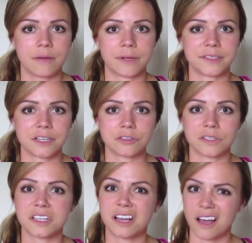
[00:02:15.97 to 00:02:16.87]
My schedule
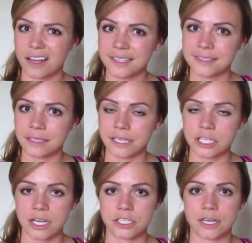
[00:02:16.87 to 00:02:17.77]
is constantly
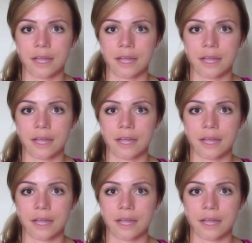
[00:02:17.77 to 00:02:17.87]
changing.